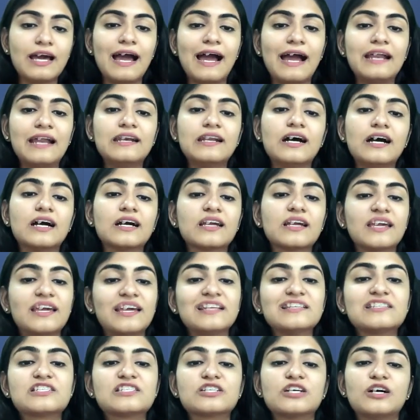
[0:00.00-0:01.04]
And
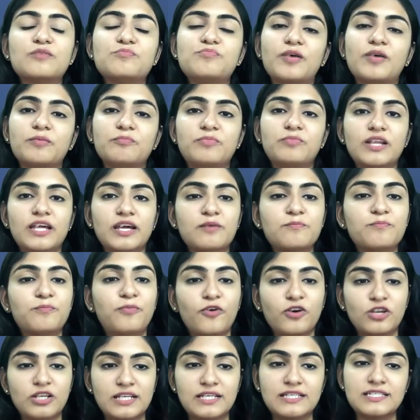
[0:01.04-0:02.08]
against a public
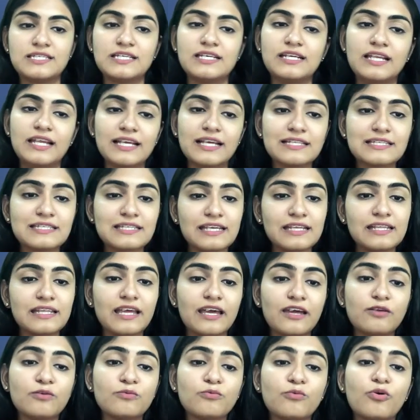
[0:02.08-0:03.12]
policy, let's say
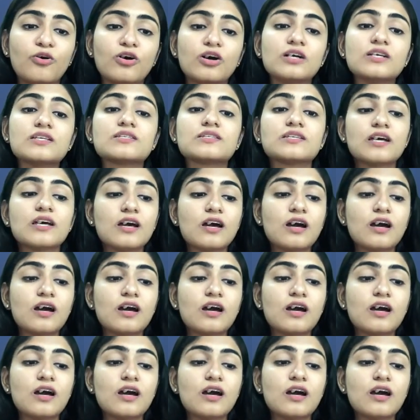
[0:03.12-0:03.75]
there was